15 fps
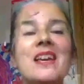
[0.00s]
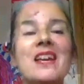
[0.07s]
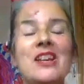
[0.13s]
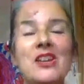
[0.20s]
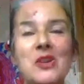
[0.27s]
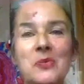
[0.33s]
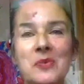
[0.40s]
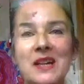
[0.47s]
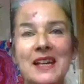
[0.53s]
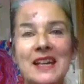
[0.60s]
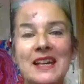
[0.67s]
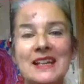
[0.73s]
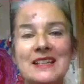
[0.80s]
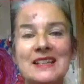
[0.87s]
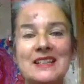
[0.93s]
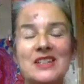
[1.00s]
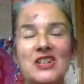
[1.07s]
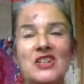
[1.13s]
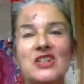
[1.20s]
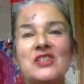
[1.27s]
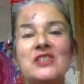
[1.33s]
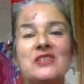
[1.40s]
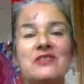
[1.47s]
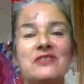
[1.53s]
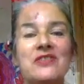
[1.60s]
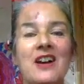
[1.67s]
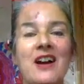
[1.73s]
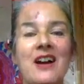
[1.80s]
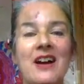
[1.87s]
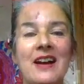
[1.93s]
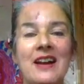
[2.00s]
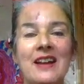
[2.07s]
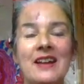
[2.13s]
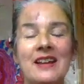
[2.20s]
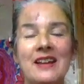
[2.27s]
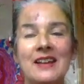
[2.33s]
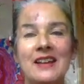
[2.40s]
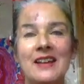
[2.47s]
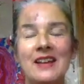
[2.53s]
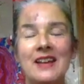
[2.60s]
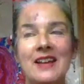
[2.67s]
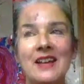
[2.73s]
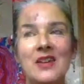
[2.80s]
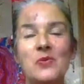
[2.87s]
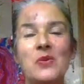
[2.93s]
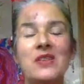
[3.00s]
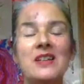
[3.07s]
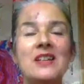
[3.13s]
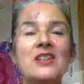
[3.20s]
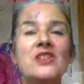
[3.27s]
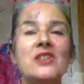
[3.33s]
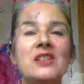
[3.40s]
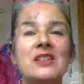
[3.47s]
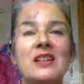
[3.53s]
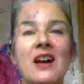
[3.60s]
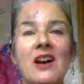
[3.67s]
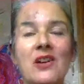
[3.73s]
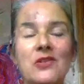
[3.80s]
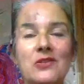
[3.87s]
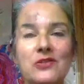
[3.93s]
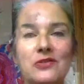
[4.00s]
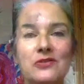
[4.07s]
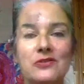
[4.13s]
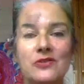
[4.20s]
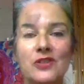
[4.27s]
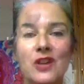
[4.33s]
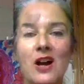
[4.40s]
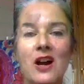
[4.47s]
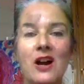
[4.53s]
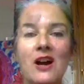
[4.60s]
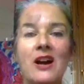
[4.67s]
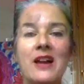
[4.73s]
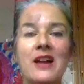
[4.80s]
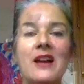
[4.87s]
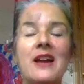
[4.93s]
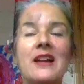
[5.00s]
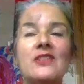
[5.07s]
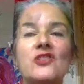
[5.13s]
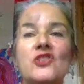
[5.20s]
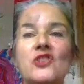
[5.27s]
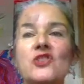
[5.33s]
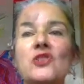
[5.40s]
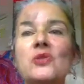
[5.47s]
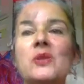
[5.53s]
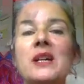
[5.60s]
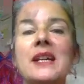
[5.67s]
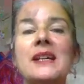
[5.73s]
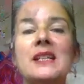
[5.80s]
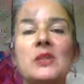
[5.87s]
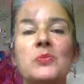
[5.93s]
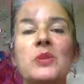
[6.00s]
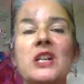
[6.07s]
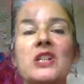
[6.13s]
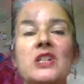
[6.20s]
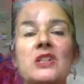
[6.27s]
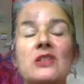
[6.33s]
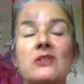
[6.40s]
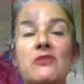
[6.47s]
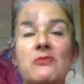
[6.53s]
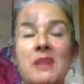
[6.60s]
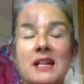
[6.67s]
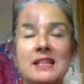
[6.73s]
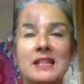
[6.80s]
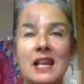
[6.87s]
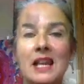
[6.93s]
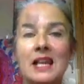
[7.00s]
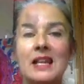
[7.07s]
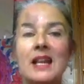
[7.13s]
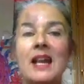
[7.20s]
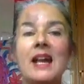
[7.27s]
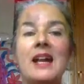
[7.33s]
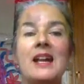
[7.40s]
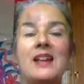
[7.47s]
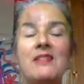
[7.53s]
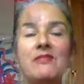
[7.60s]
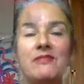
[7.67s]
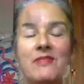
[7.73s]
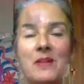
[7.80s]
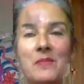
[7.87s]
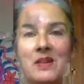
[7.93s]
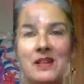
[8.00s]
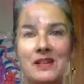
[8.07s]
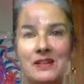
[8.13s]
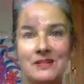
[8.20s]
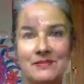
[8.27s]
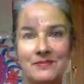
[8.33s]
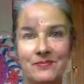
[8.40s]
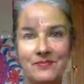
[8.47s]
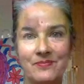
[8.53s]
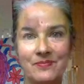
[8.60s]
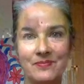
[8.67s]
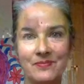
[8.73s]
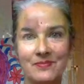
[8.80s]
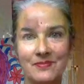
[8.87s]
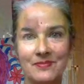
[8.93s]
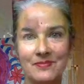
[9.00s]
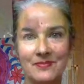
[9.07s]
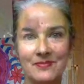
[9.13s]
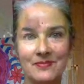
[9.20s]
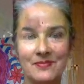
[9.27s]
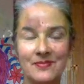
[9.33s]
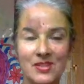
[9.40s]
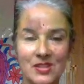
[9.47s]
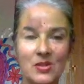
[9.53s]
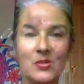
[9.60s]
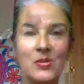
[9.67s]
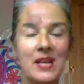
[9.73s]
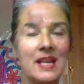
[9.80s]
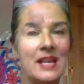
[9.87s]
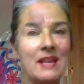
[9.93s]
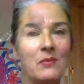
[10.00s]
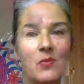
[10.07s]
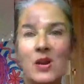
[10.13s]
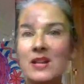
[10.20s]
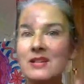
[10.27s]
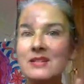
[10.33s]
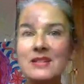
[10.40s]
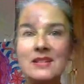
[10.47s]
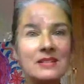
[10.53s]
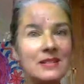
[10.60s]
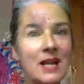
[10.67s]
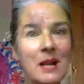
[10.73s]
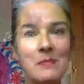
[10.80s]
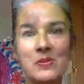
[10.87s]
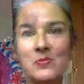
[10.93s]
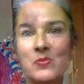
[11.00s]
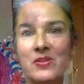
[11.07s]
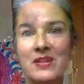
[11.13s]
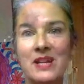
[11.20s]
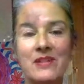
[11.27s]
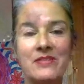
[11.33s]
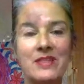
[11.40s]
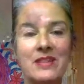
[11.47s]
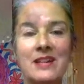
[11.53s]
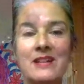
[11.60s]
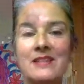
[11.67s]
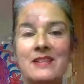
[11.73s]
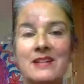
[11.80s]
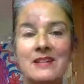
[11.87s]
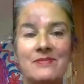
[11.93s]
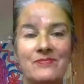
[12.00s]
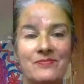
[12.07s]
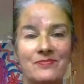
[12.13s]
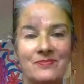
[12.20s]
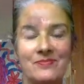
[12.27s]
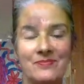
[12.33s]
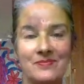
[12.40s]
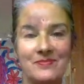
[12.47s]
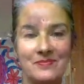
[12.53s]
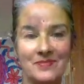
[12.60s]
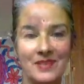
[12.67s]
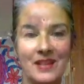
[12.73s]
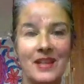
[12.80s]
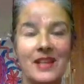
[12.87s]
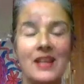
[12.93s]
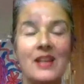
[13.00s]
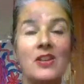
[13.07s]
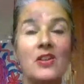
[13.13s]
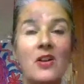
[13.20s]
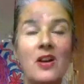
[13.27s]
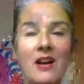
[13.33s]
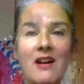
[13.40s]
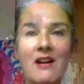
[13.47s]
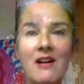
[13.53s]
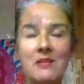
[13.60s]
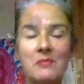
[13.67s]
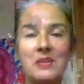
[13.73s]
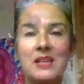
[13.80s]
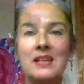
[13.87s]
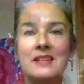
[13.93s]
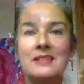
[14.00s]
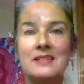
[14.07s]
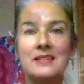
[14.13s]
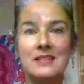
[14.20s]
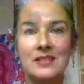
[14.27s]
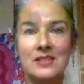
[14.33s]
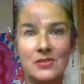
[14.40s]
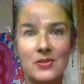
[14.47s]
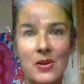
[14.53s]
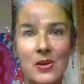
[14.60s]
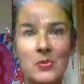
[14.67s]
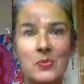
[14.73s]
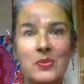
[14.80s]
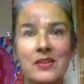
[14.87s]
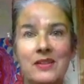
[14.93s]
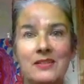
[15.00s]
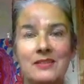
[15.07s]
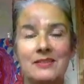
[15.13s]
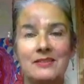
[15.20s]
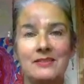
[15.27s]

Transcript: You begin to unify within yourself higher and truer expressions of masculine and feminine. So one doesn't happen without the other. Your heart begins to open.